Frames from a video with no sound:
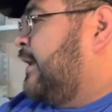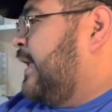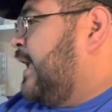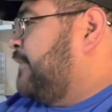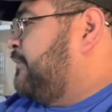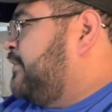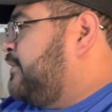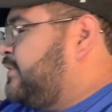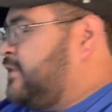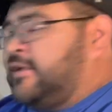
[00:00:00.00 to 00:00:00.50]

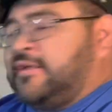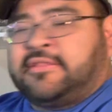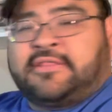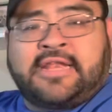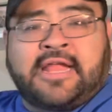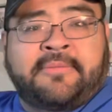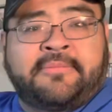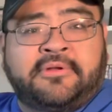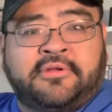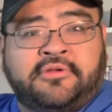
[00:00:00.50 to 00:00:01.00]
everything
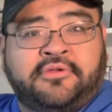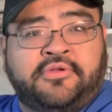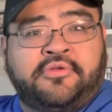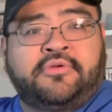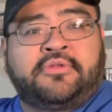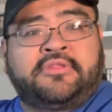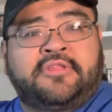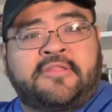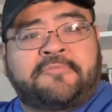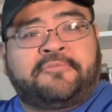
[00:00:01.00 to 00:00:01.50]
that I'm going to
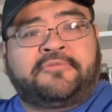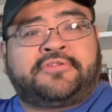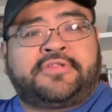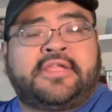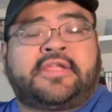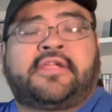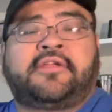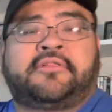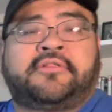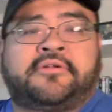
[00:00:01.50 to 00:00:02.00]
do in this
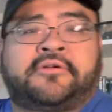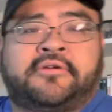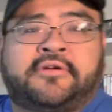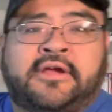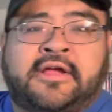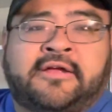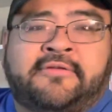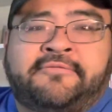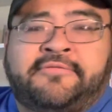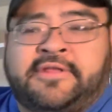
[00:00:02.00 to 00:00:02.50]
particular
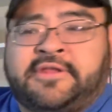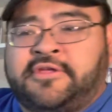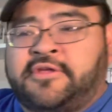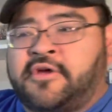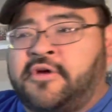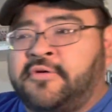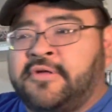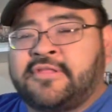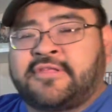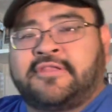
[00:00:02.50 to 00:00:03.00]
uh,
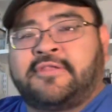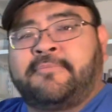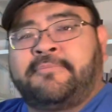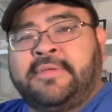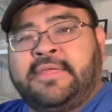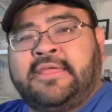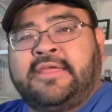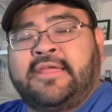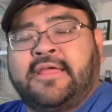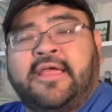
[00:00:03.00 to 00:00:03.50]
video is going to
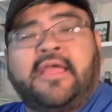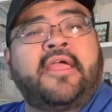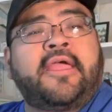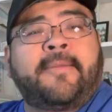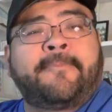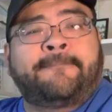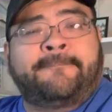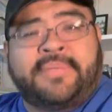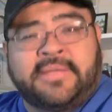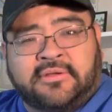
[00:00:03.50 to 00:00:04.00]
be
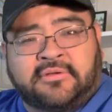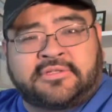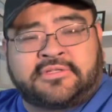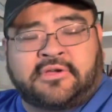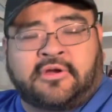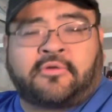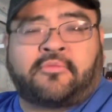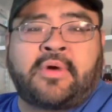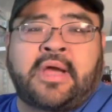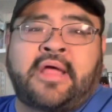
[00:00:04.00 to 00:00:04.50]
built
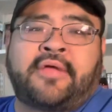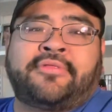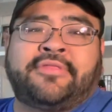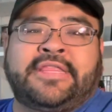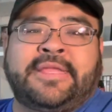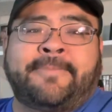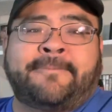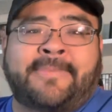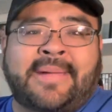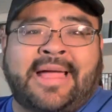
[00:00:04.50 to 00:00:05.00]
around
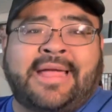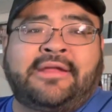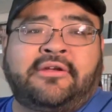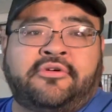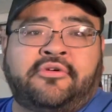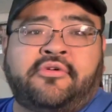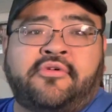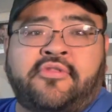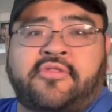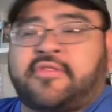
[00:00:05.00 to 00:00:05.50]
the
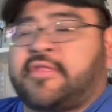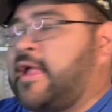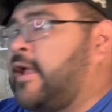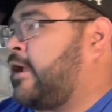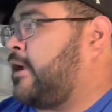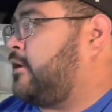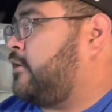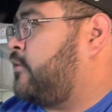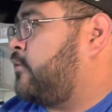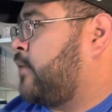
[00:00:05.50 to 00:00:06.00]
minor
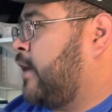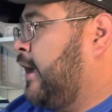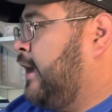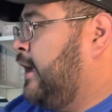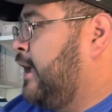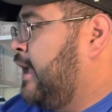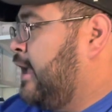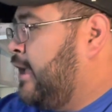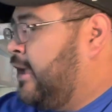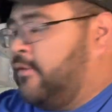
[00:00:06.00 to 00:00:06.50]
second,
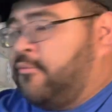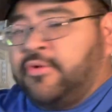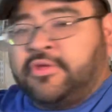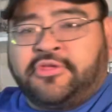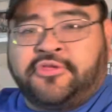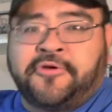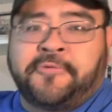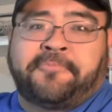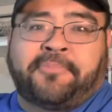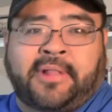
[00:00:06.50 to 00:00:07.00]
okay?
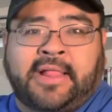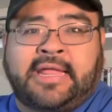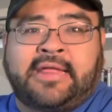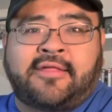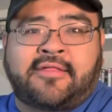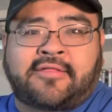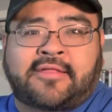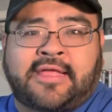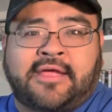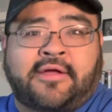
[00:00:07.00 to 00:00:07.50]
When you play
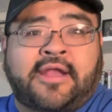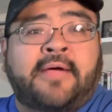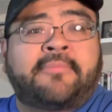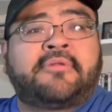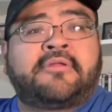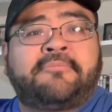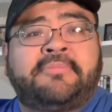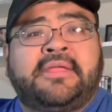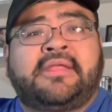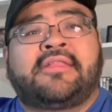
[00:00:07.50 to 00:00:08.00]
a scale, I'm
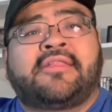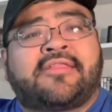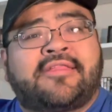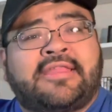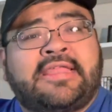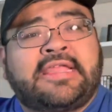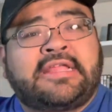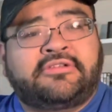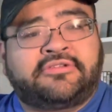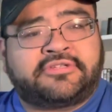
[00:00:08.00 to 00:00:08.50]
going to be in
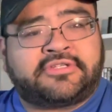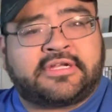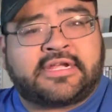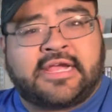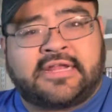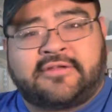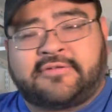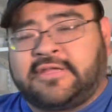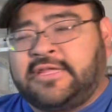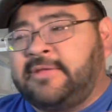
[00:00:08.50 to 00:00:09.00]
C just to
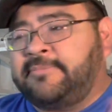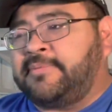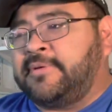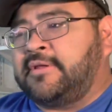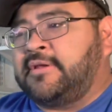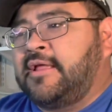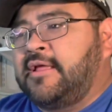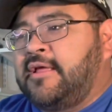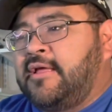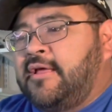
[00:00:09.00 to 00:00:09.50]
kind of keep
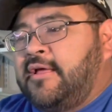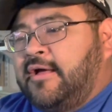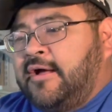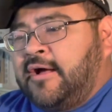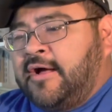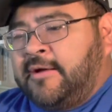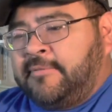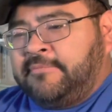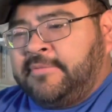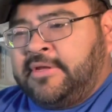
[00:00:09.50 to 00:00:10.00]
it,
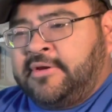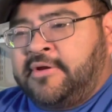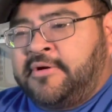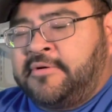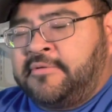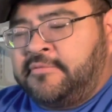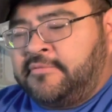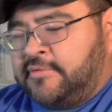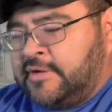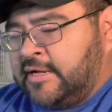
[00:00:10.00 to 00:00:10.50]
um, you
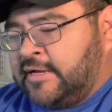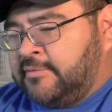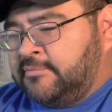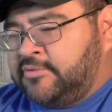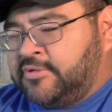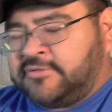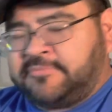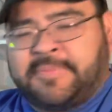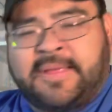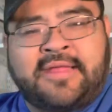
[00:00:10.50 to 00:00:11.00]
know, uh,
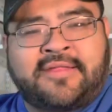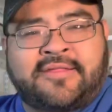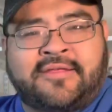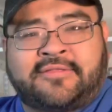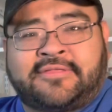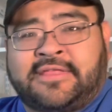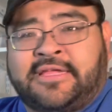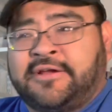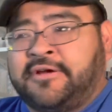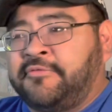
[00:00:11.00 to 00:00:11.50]
just
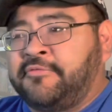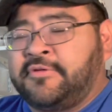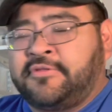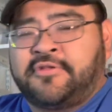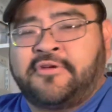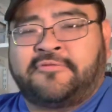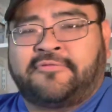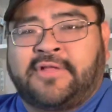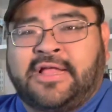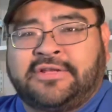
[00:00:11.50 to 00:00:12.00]
basic there with
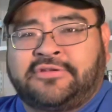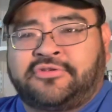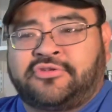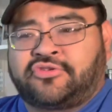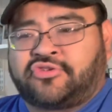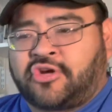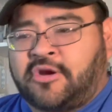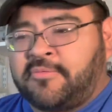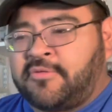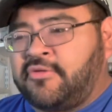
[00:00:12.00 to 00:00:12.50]
no flats or
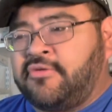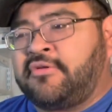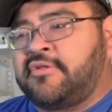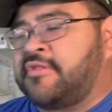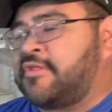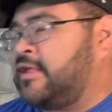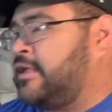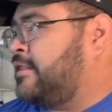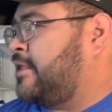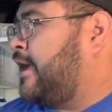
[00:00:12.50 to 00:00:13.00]
sharps so you
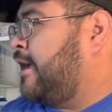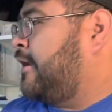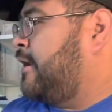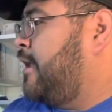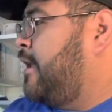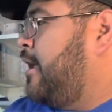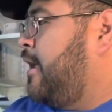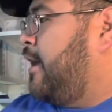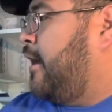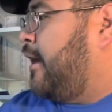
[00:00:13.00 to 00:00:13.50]
can see that.
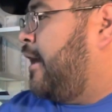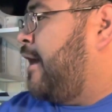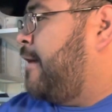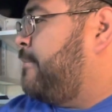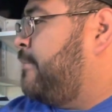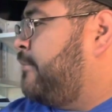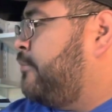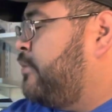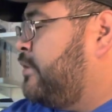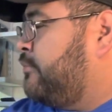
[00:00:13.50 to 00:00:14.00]

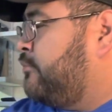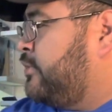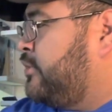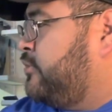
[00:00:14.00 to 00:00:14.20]
Um, when, when